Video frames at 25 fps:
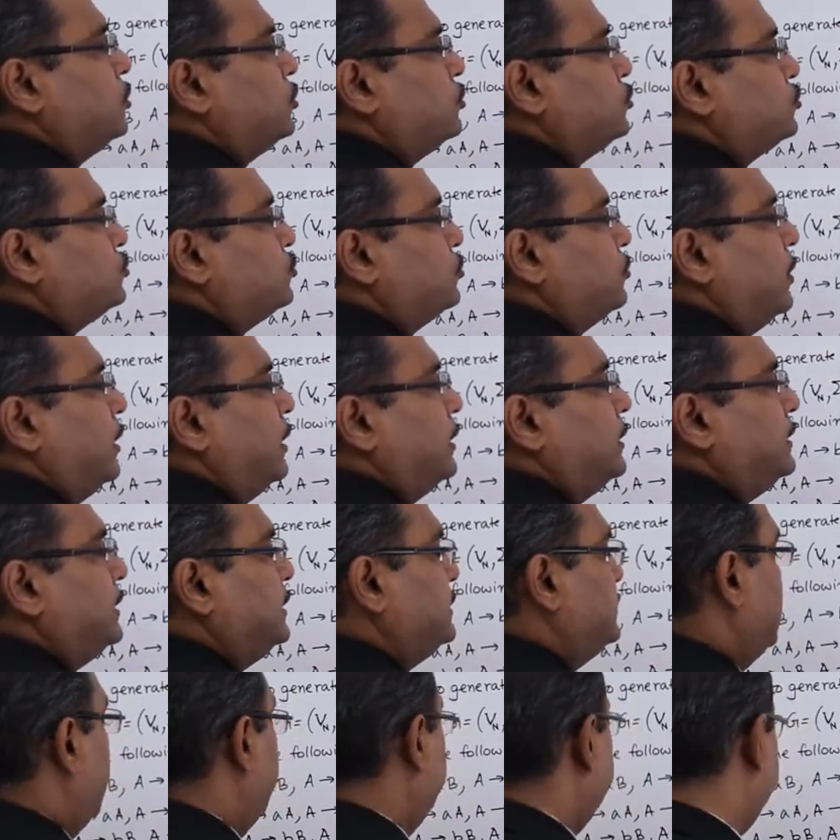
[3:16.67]
So,
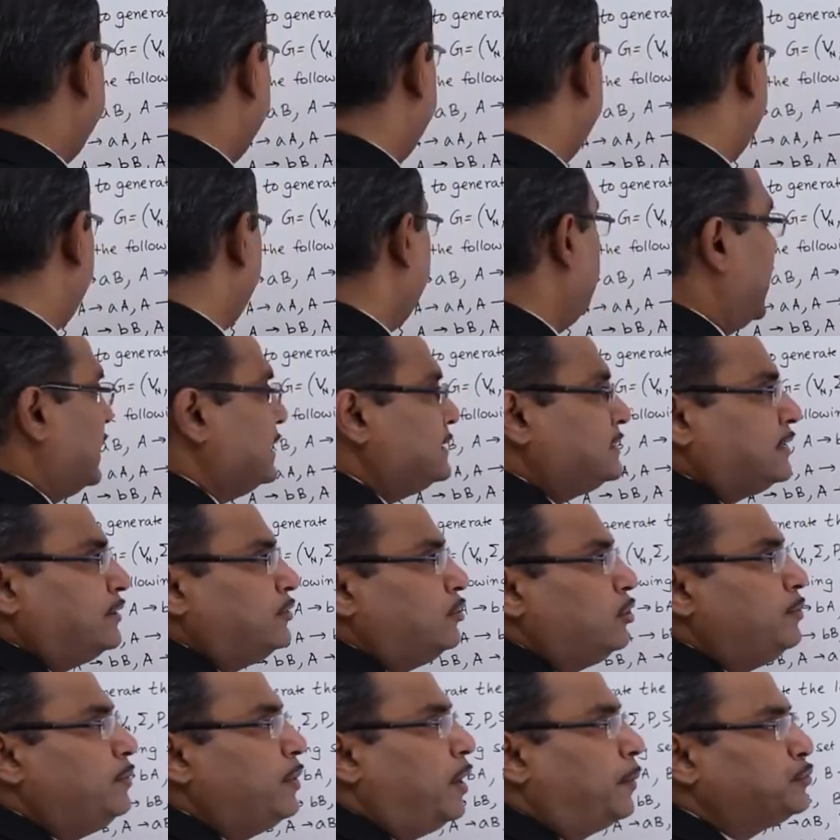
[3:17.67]
this is answer. So, answer
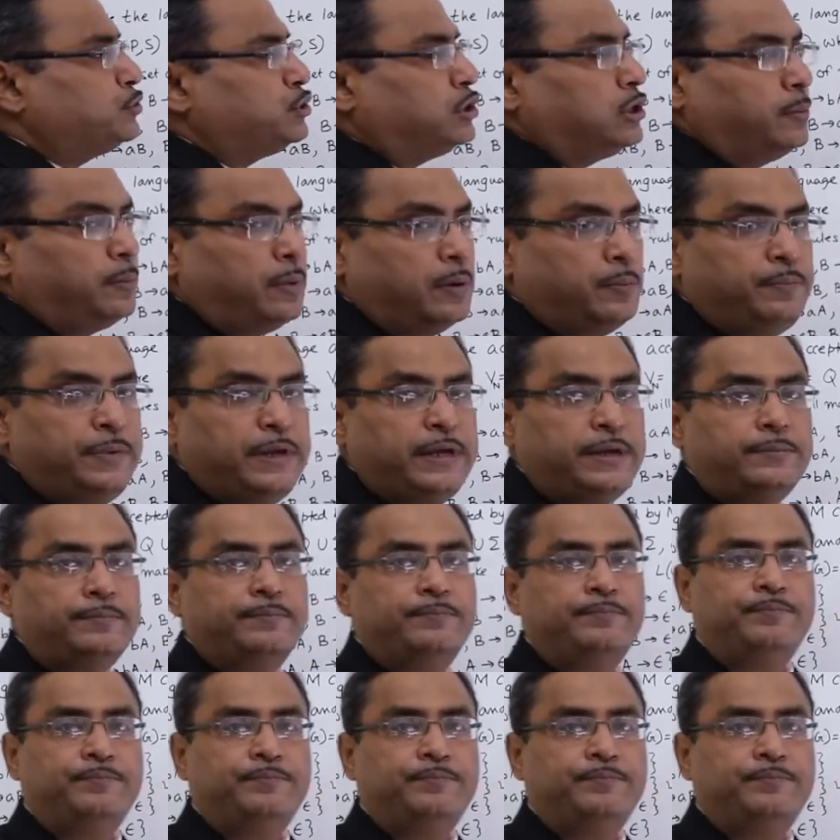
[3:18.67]
will be option number B.